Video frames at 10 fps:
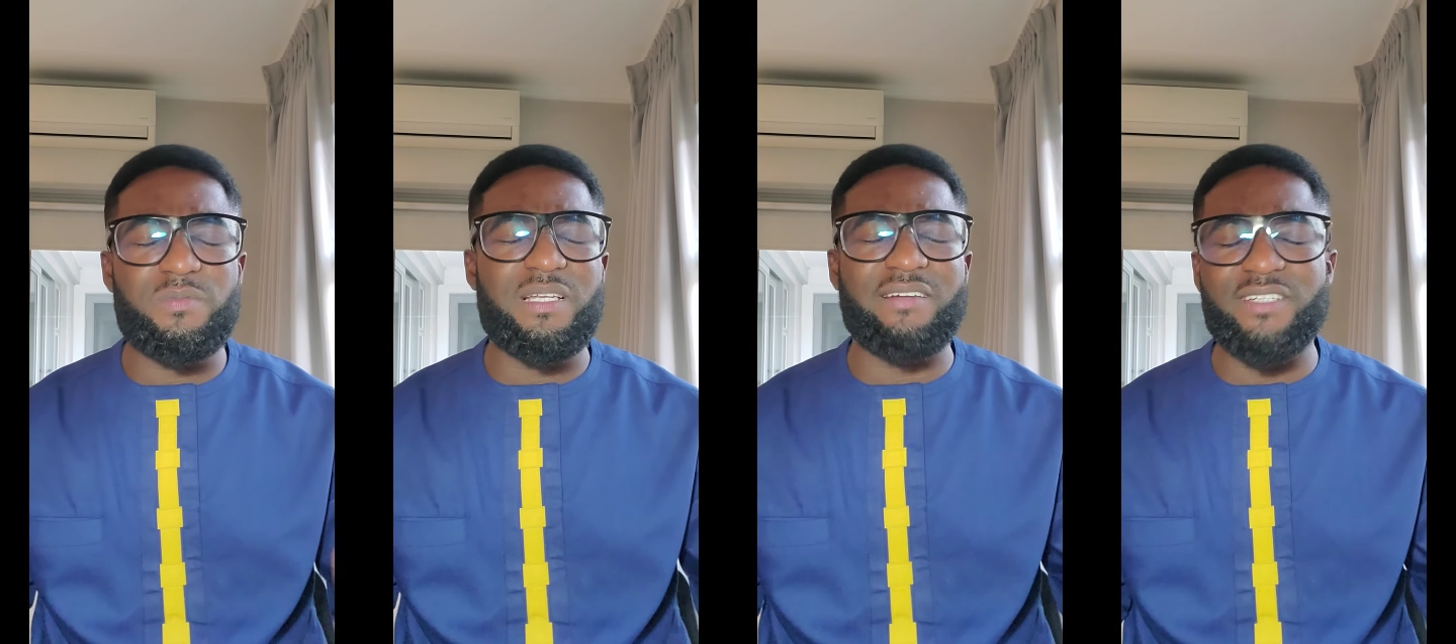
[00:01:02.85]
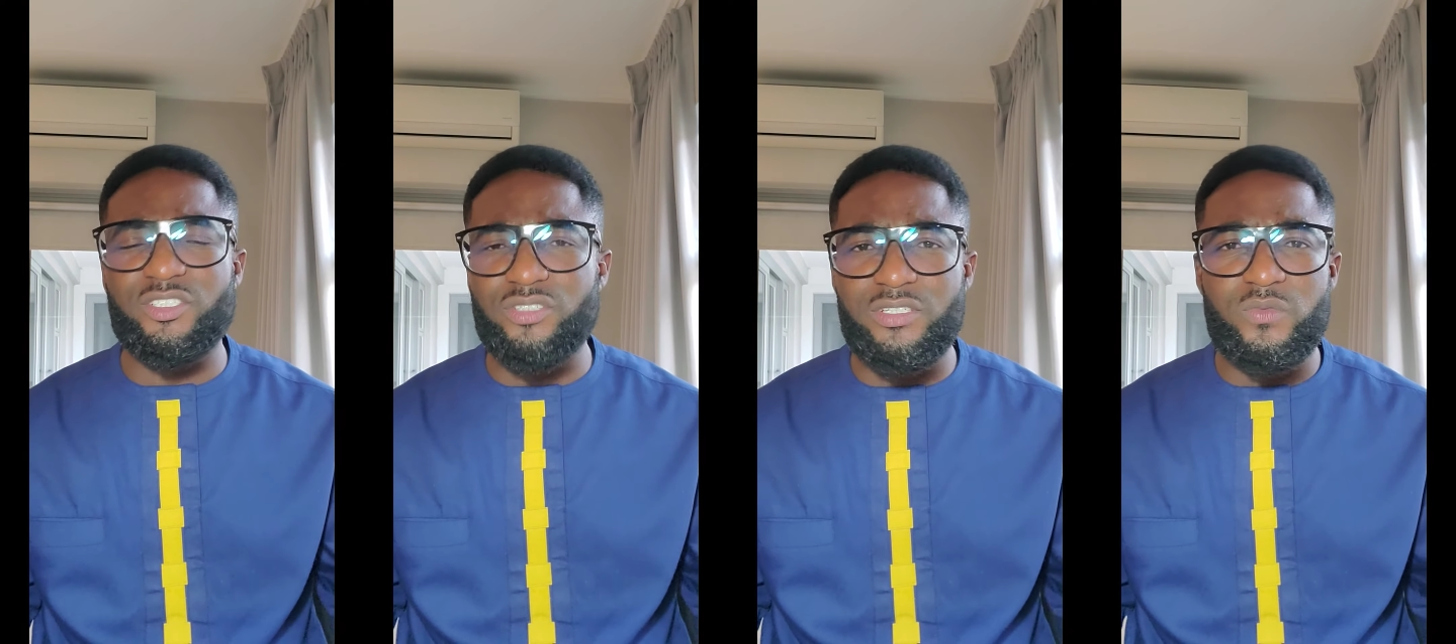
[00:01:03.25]

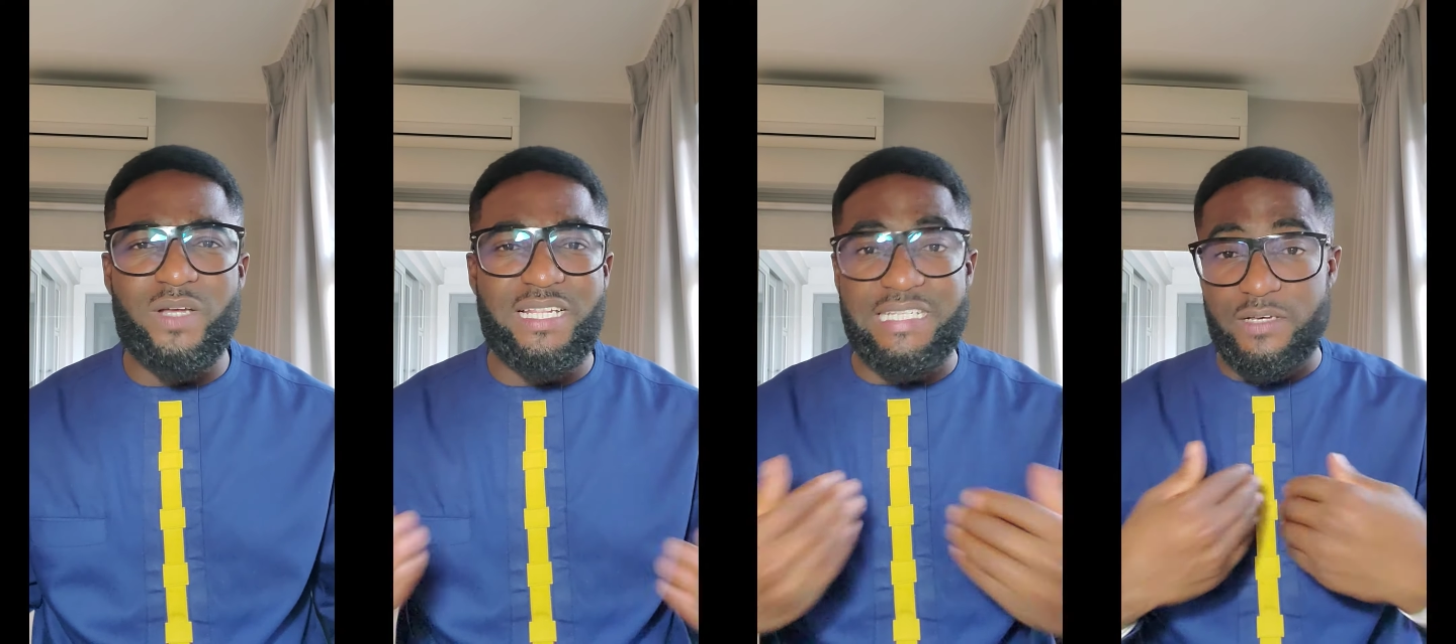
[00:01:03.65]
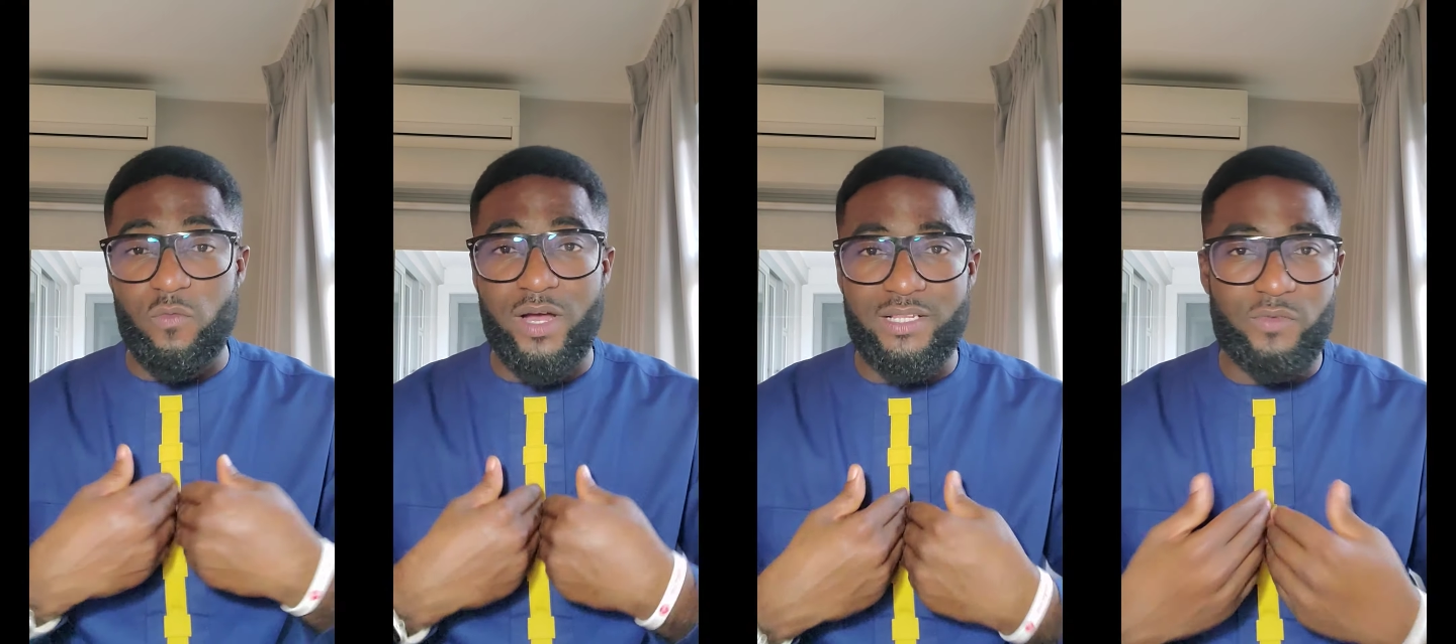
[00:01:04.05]
directions where they
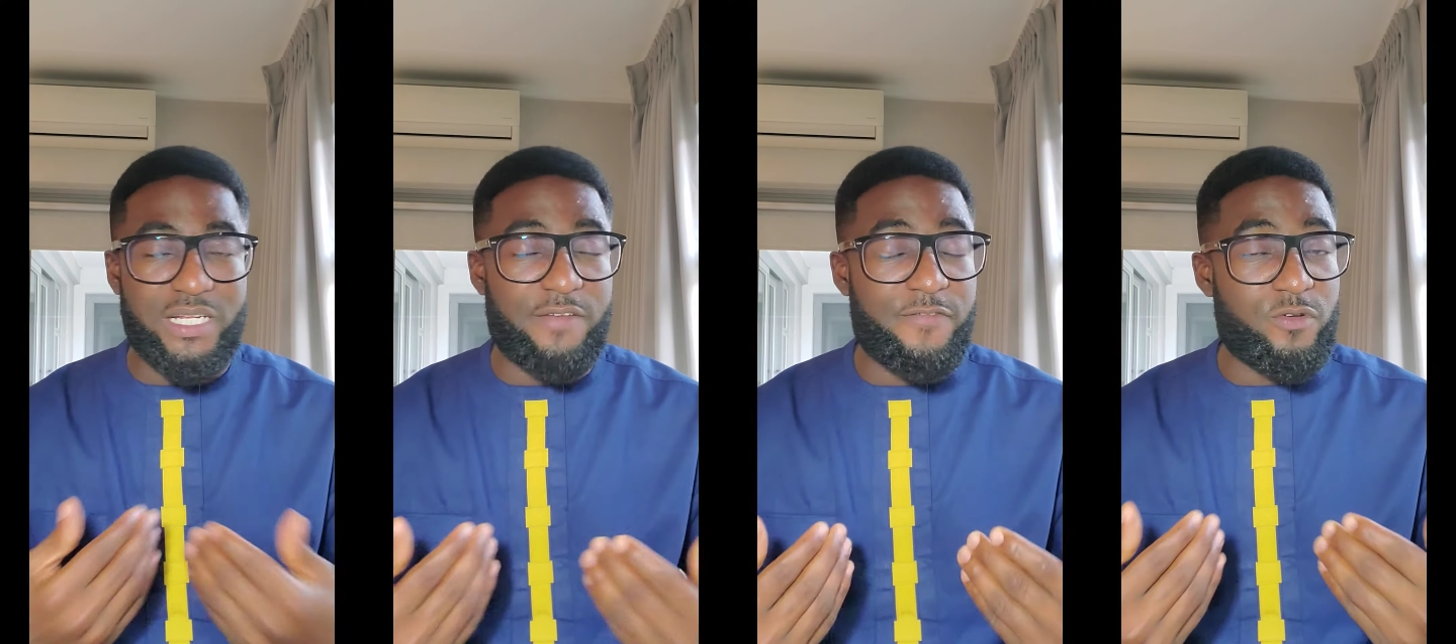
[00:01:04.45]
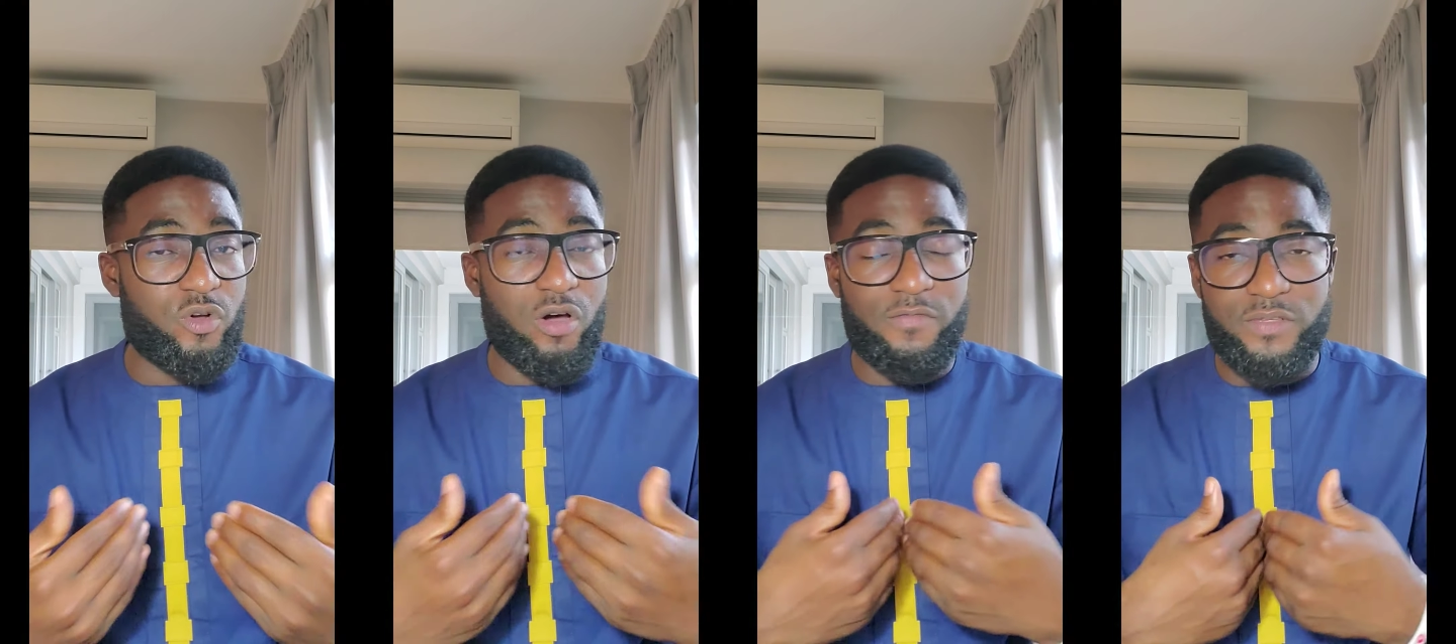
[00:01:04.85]
want, where they feel
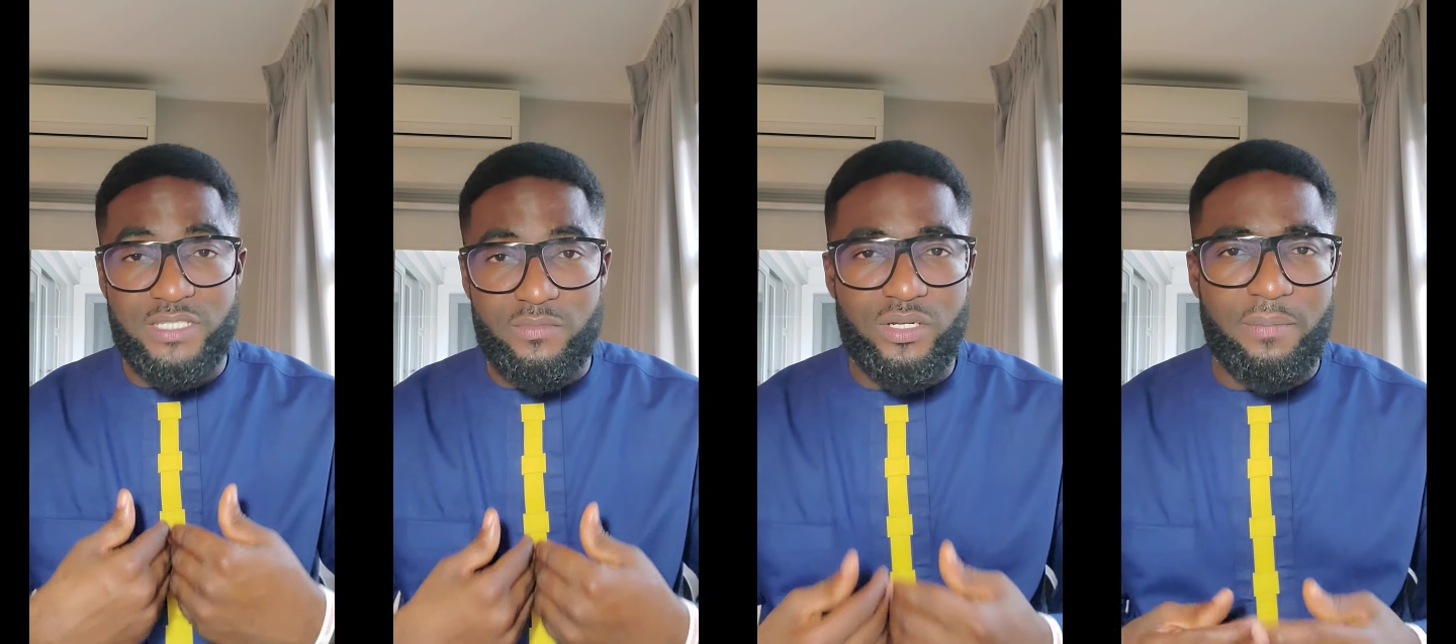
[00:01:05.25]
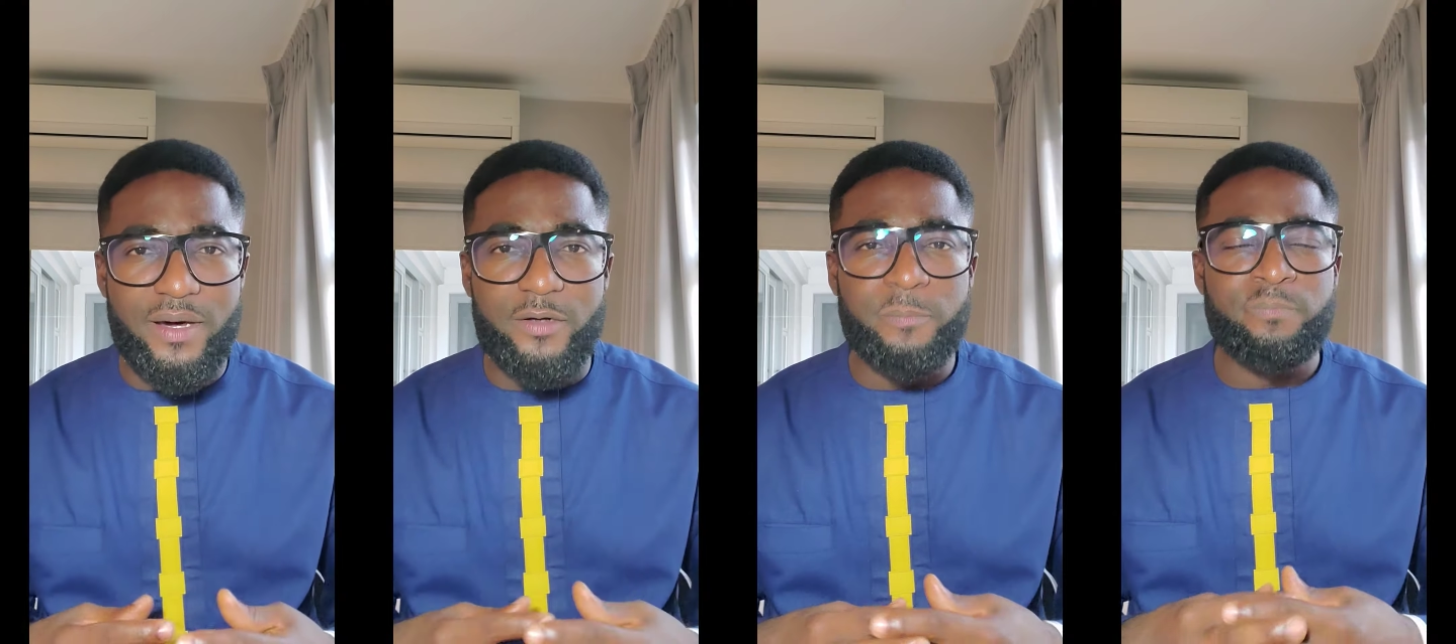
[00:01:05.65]
comfortable
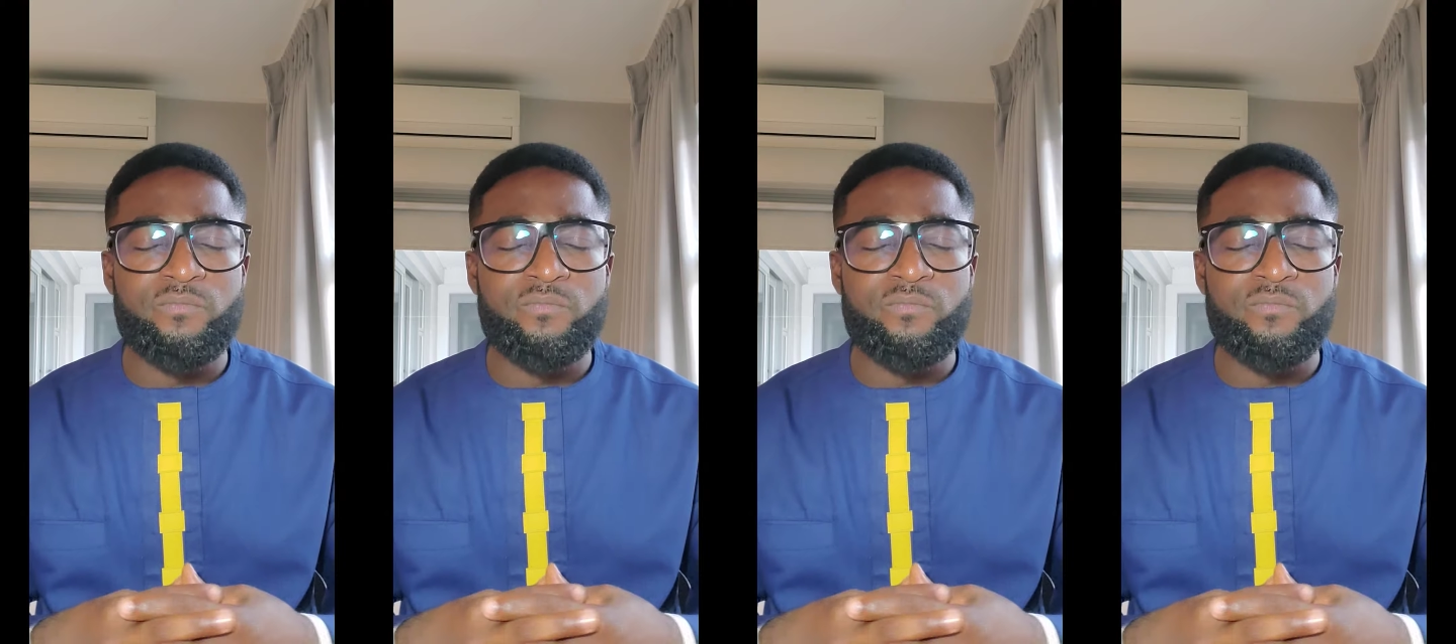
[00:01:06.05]
about,